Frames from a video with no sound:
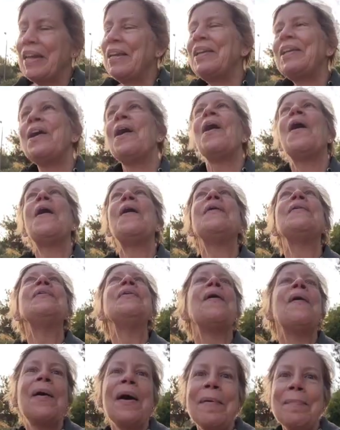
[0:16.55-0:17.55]
Y'all
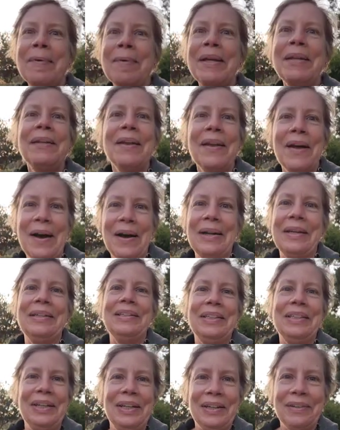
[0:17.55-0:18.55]
know I've been lying
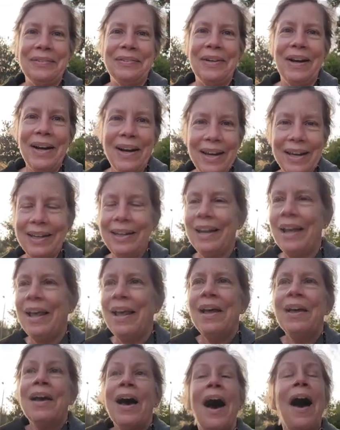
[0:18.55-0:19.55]
to you, right?
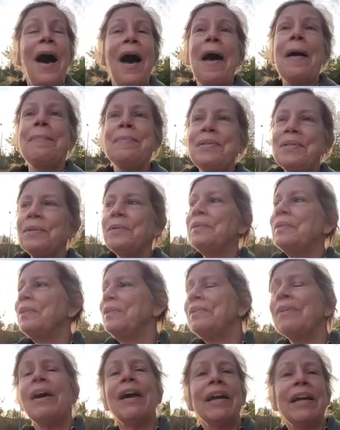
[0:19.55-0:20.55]

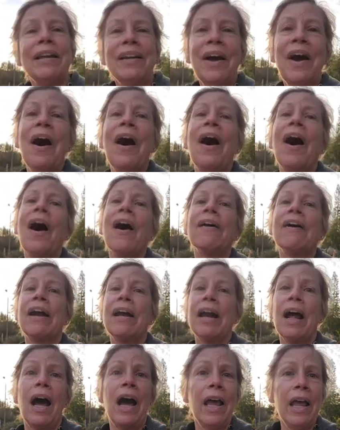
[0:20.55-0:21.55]
Absolutely right. All
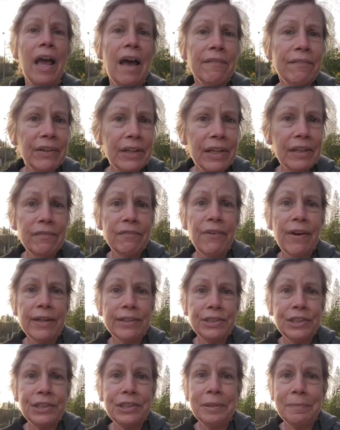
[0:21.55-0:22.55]
right, I have a
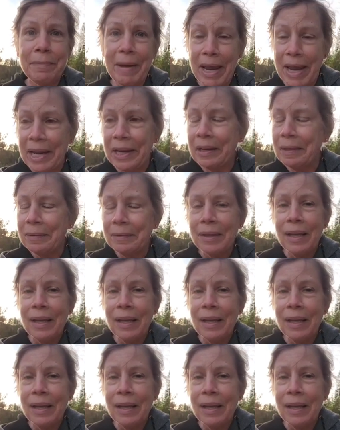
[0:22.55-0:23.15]
confession to make.